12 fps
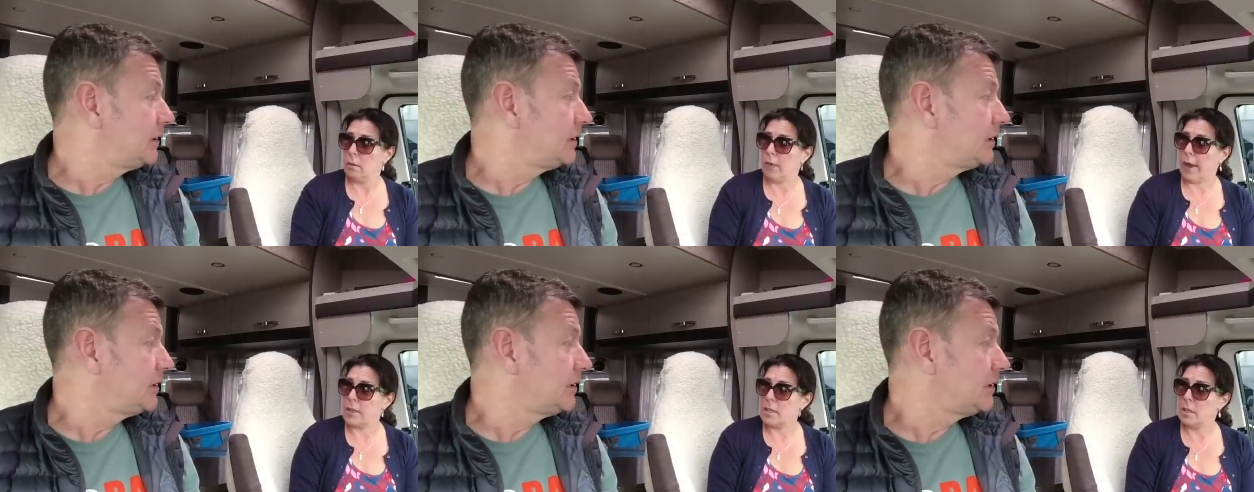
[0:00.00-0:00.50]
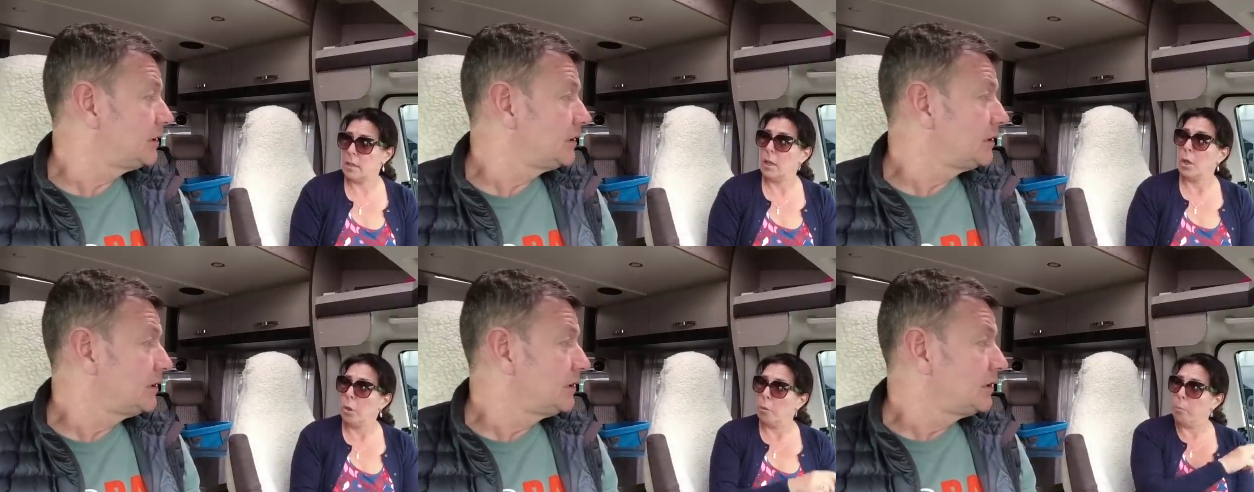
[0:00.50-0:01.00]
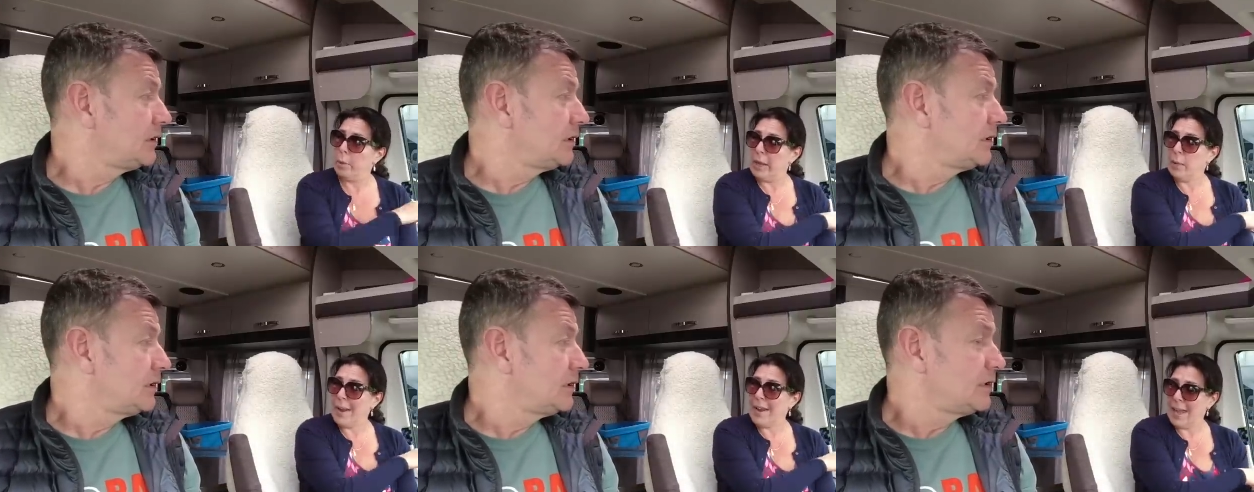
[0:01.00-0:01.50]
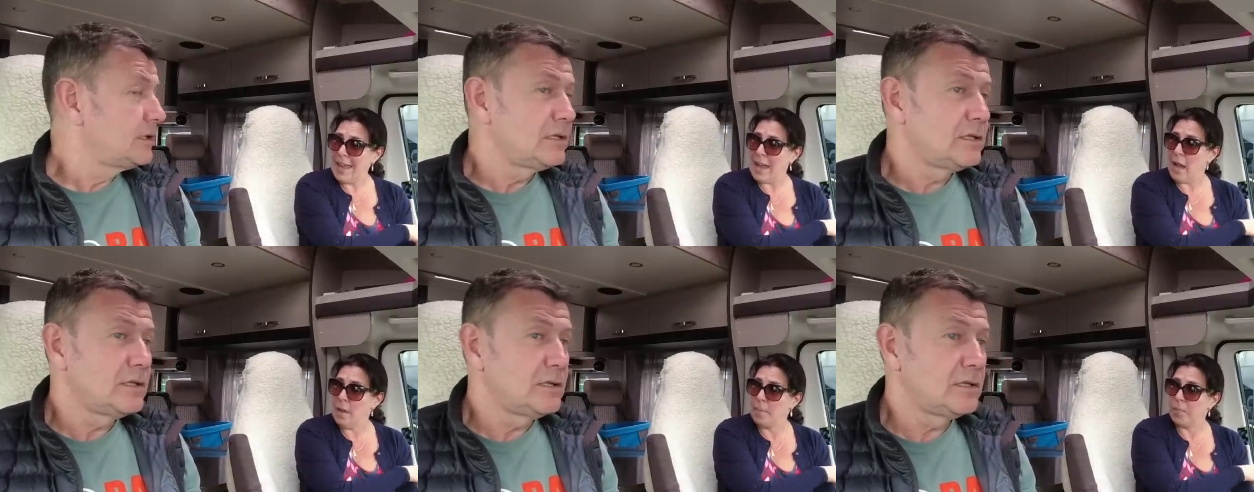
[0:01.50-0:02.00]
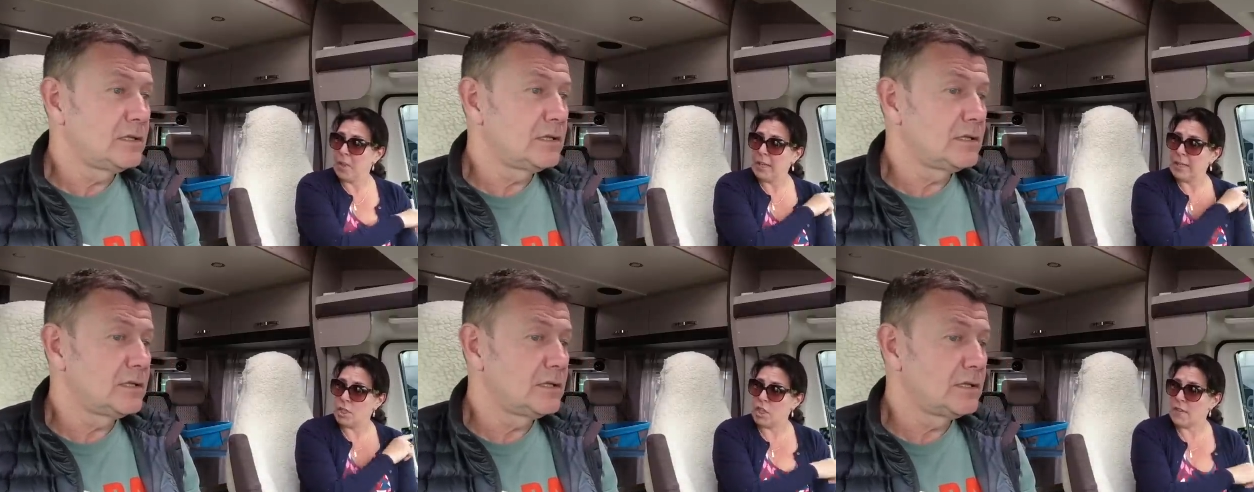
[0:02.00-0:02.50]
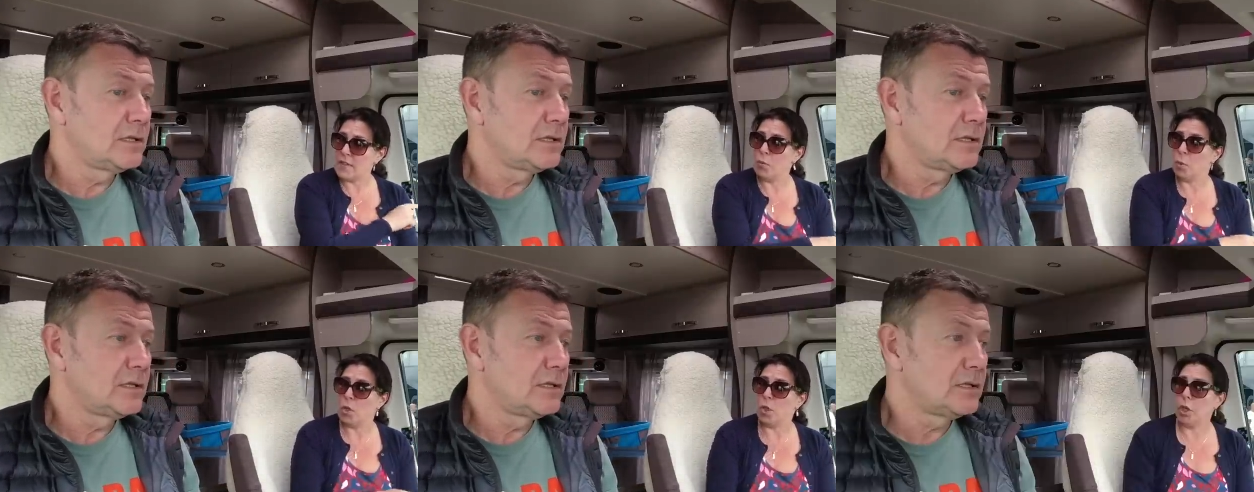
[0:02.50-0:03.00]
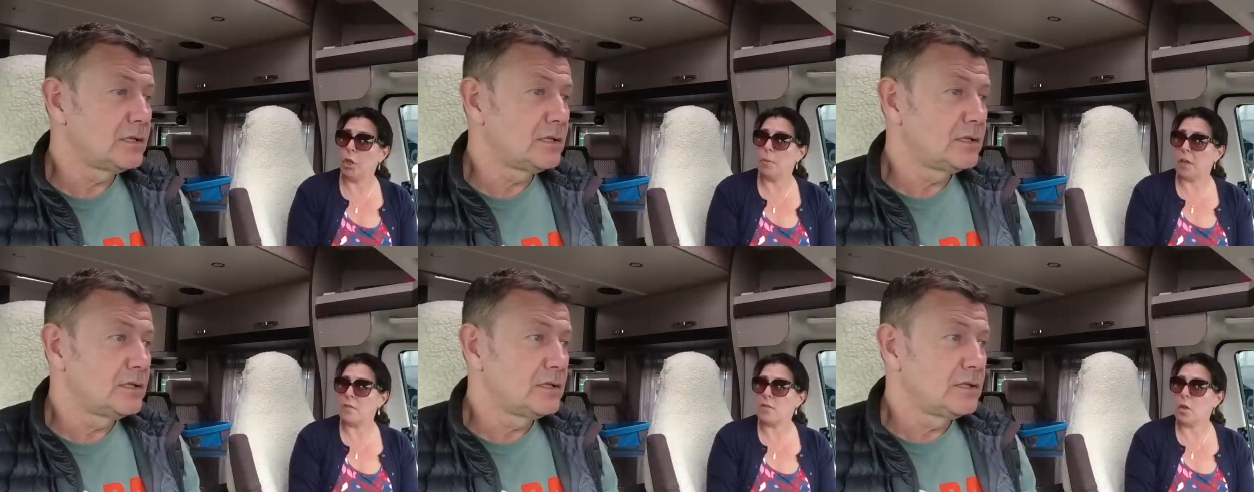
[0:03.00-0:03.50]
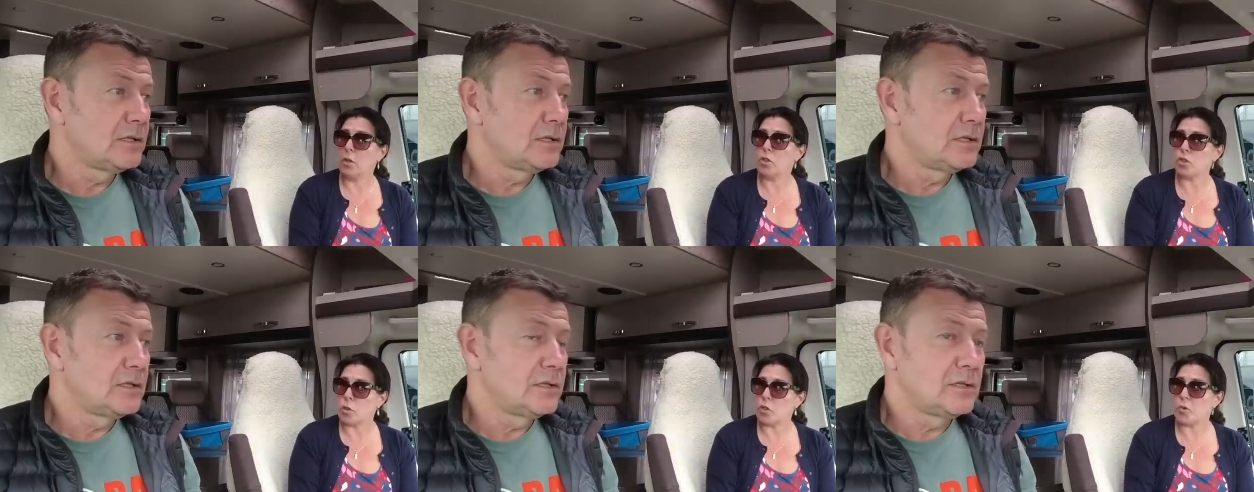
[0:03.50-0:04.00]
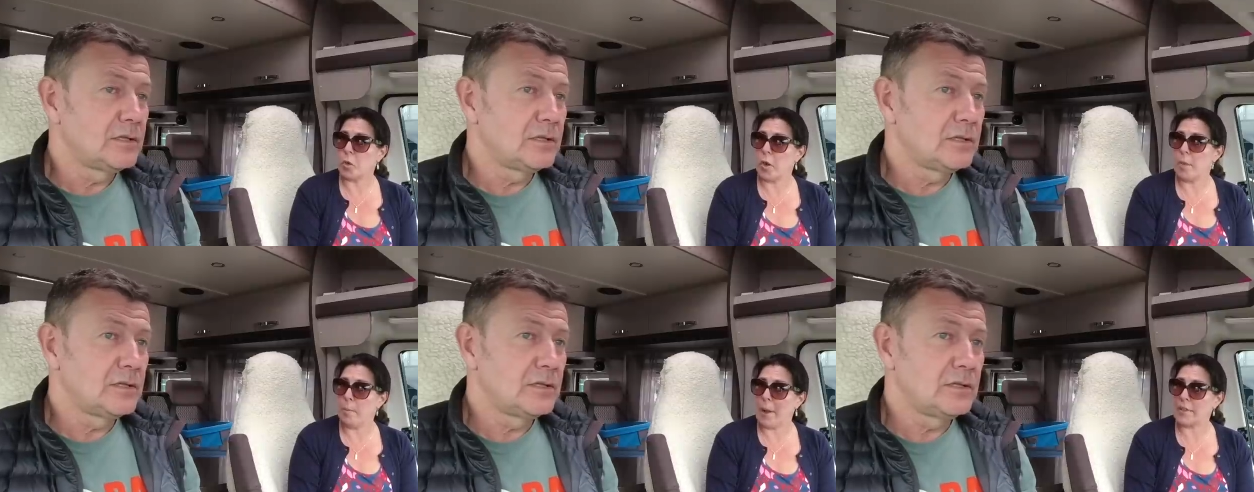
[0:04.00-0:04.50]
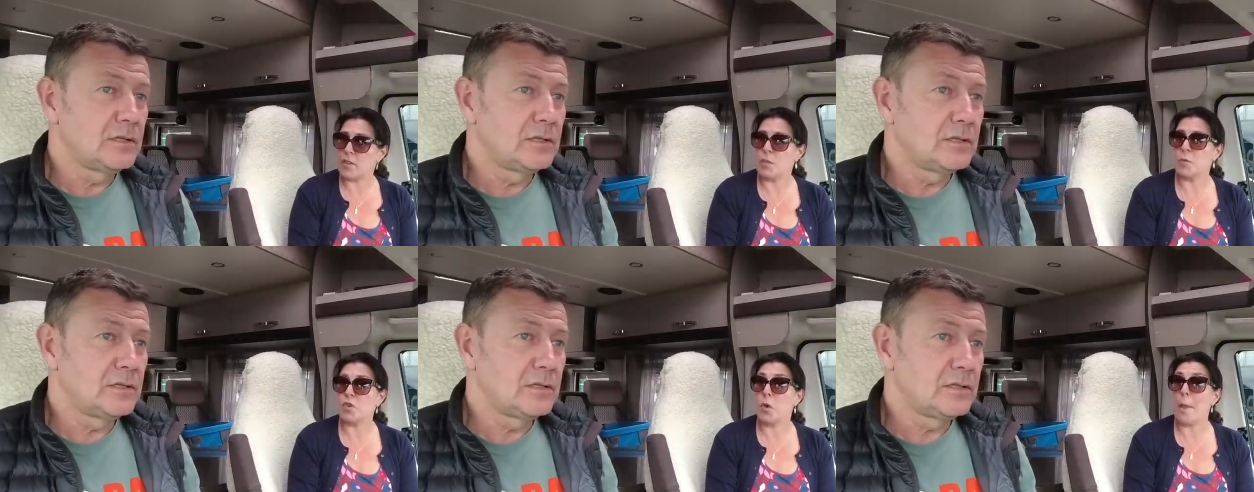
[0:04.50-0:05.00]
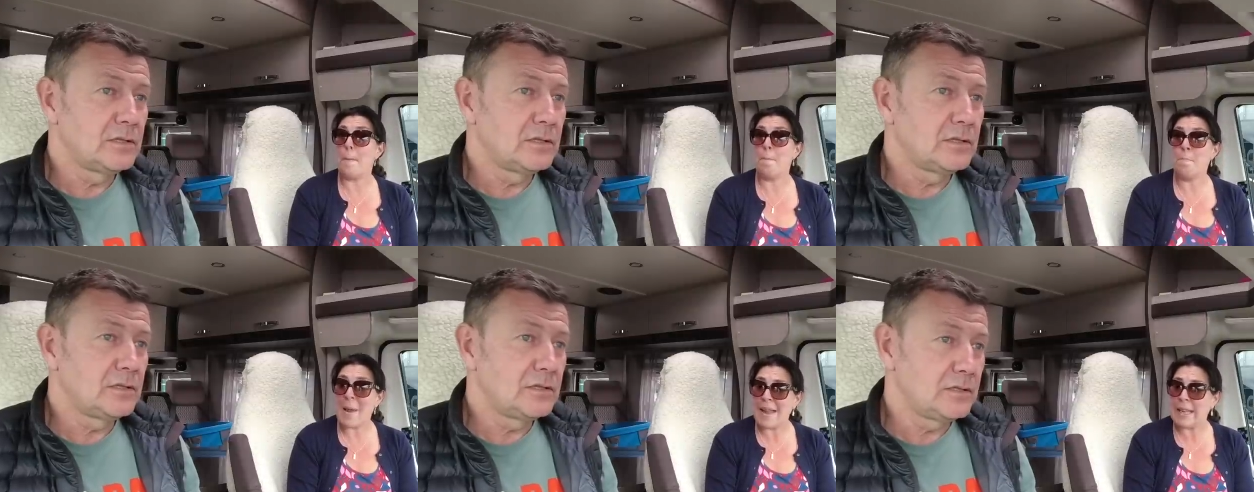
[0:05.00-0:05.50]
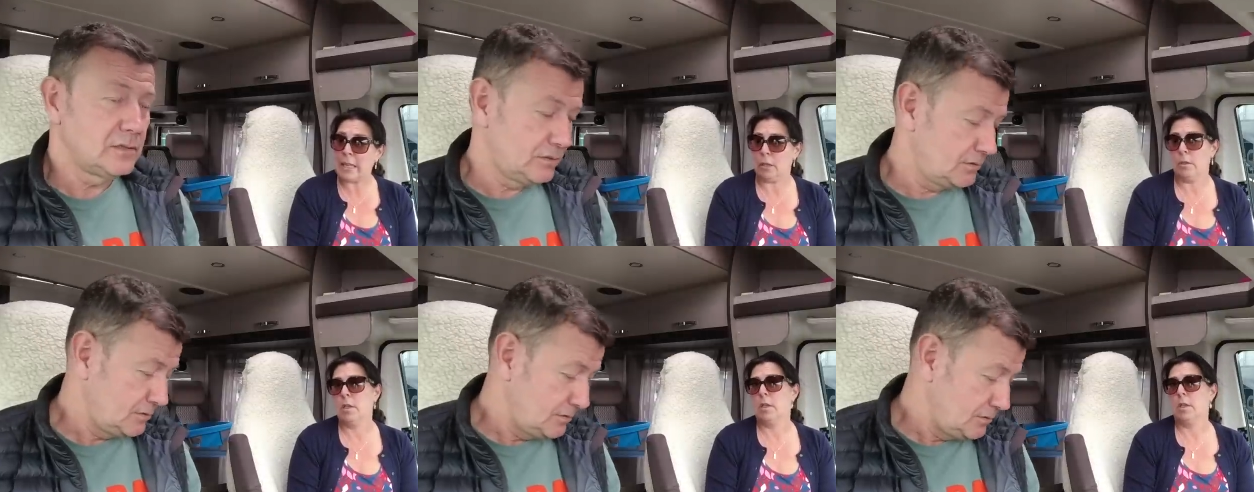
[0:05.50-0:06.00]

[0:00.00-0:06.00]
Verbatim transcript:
Speaker 1: Right. Billy went here, Jessie wouldn't go because all the trucks were going past. She was going mental.